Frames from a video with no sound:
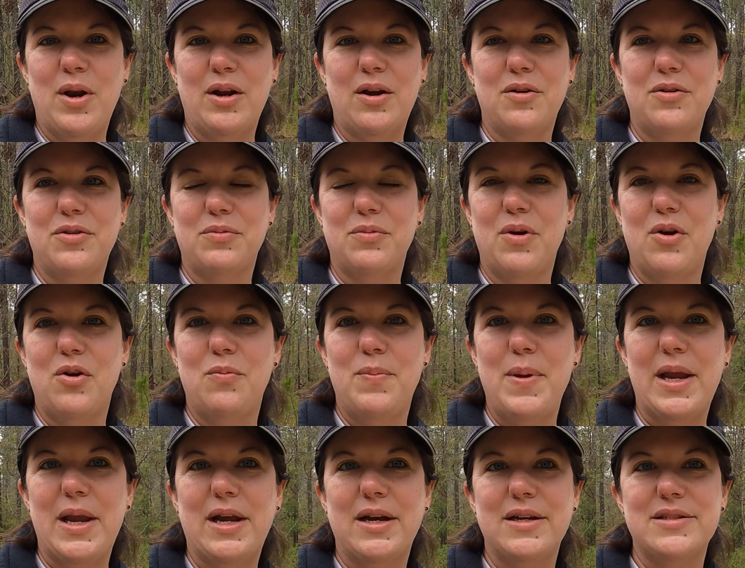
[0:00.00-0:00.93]
to go through,
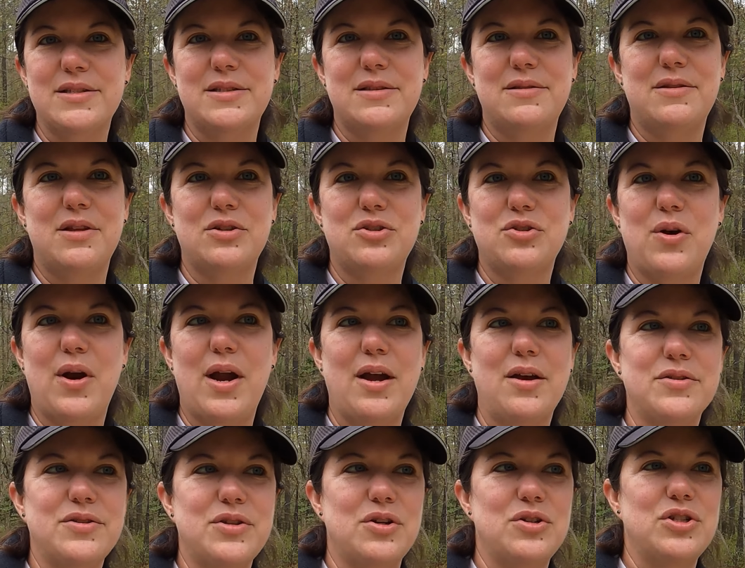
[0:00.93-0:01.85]
because the
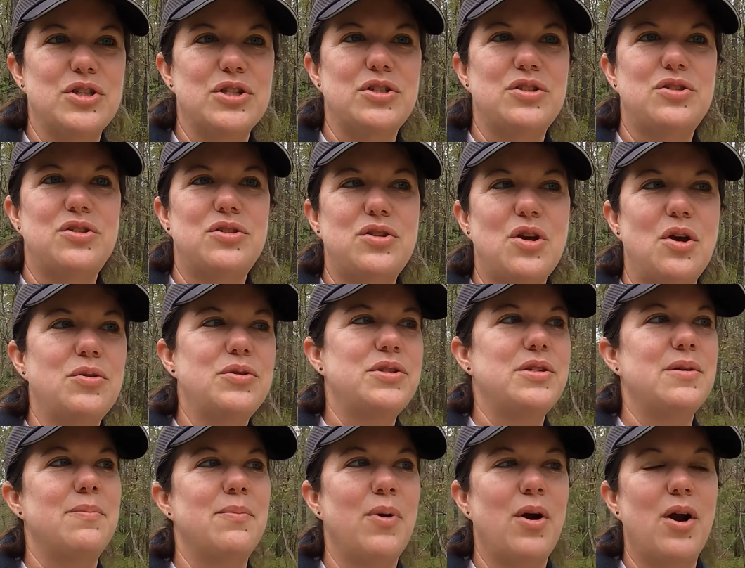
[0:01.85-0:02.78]
trails are just so
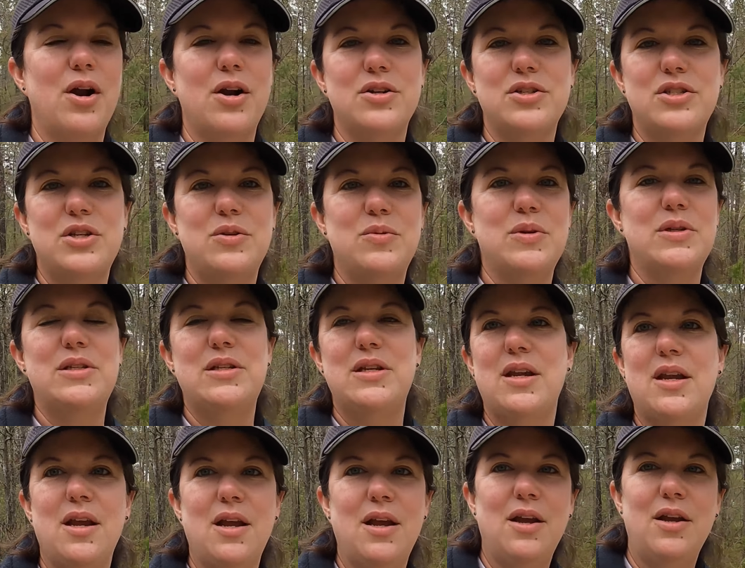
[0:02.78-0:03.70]
submerged. You
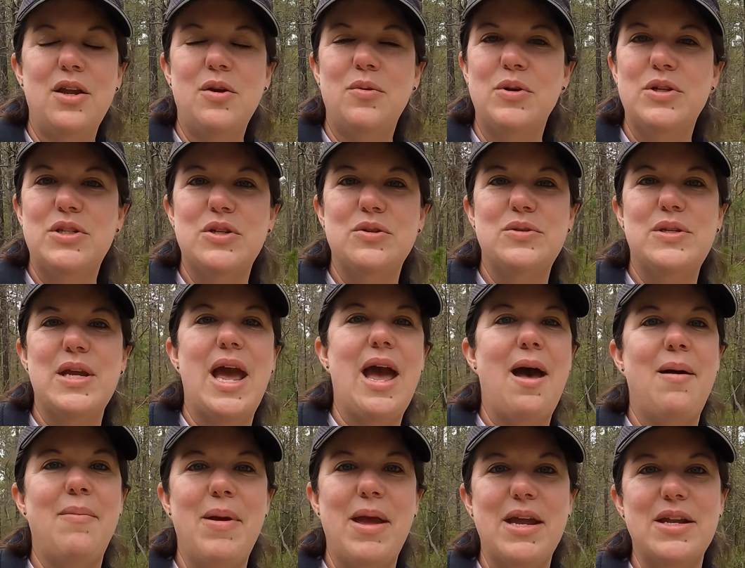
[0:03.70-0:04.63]
would do
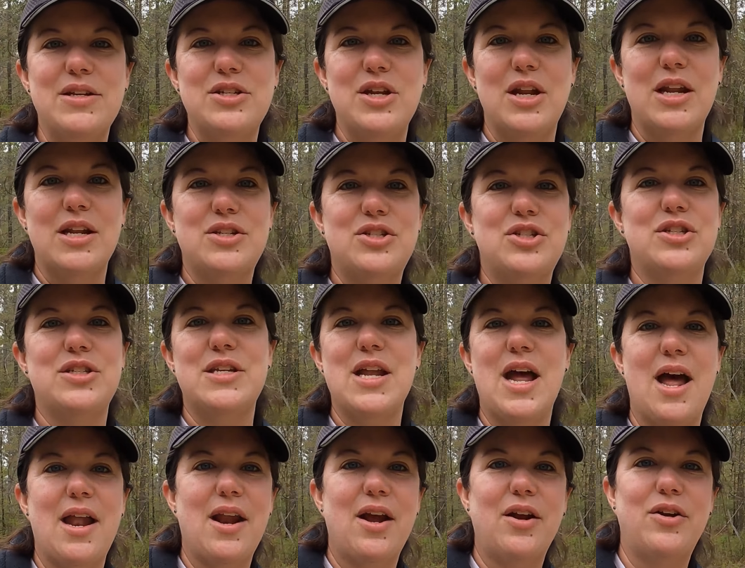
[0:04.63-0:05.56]
damage, and it's just
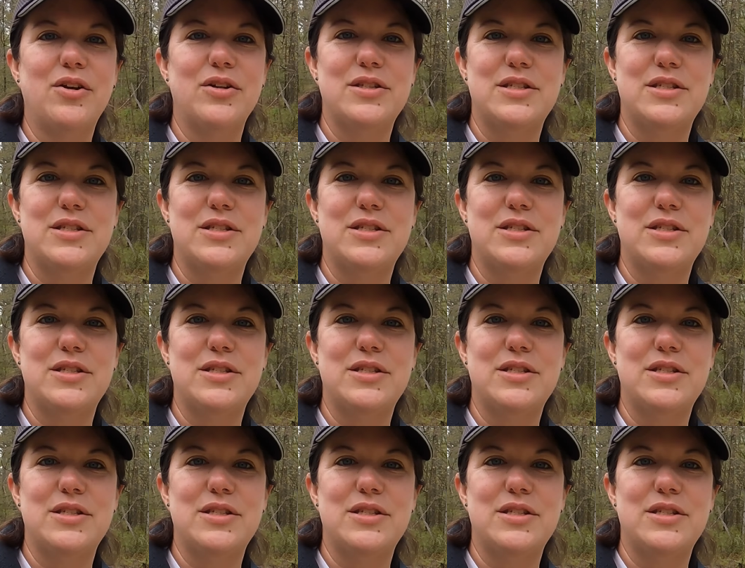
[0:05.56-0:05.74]
not a good